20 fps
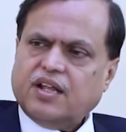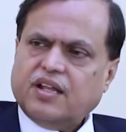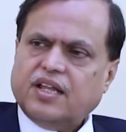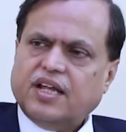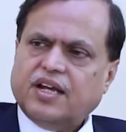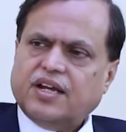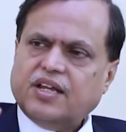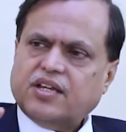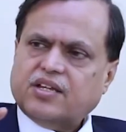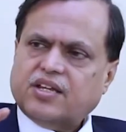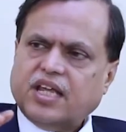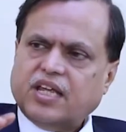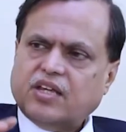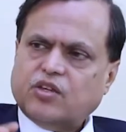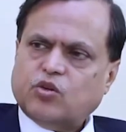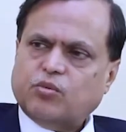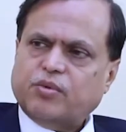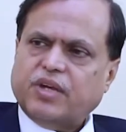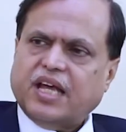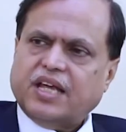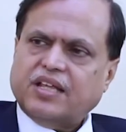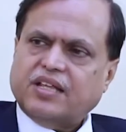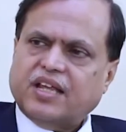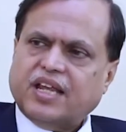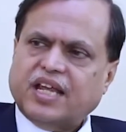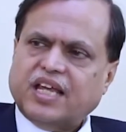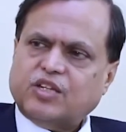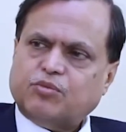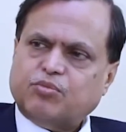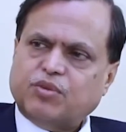that it has to be
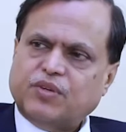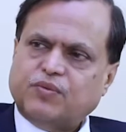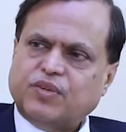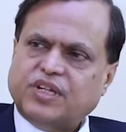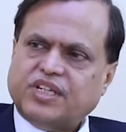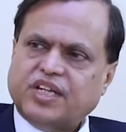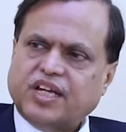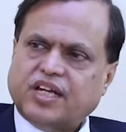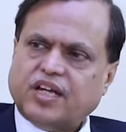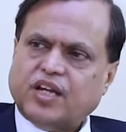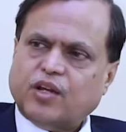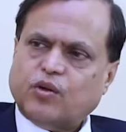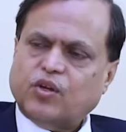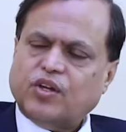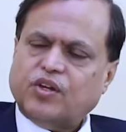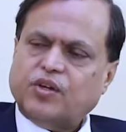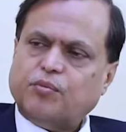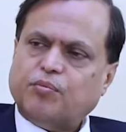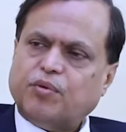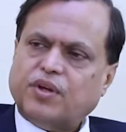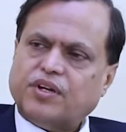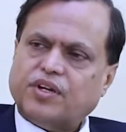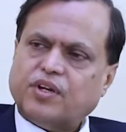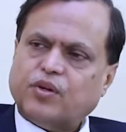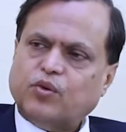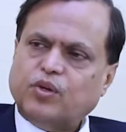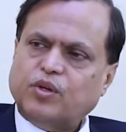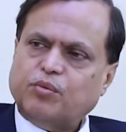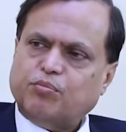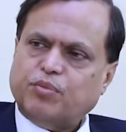either aspirin with ticagrelor
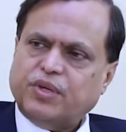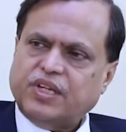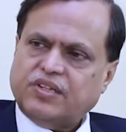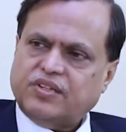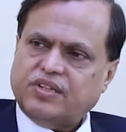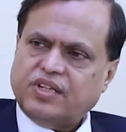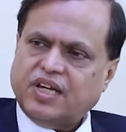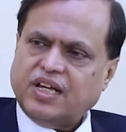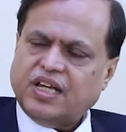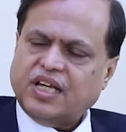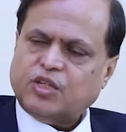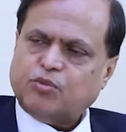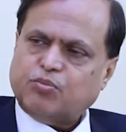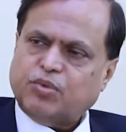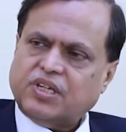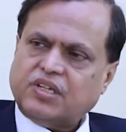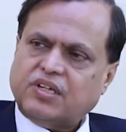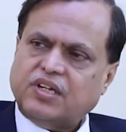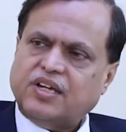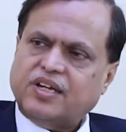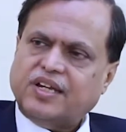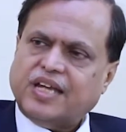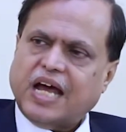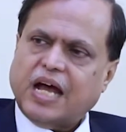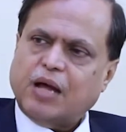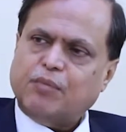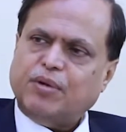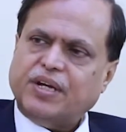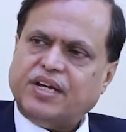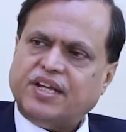undergoing P C I, especially in
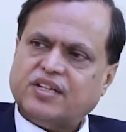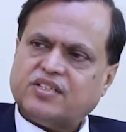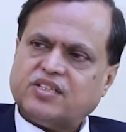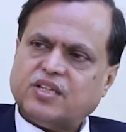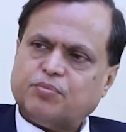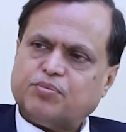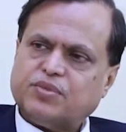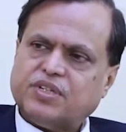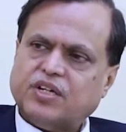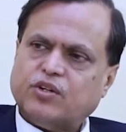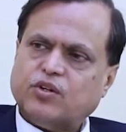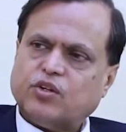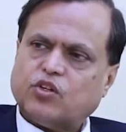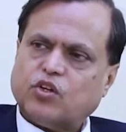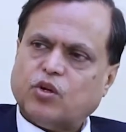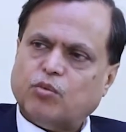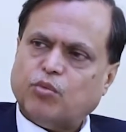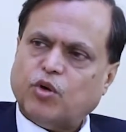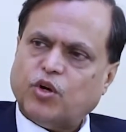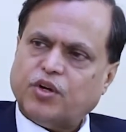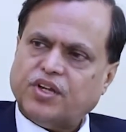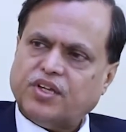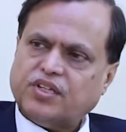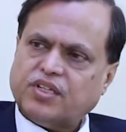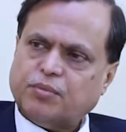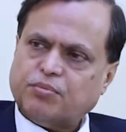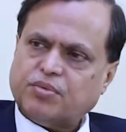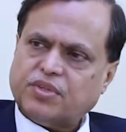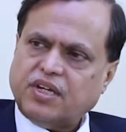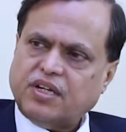diabetic subset or thrombotic
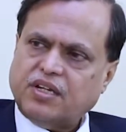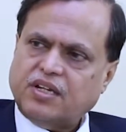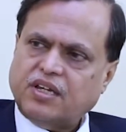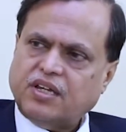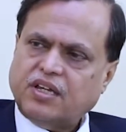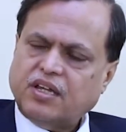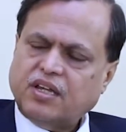subset,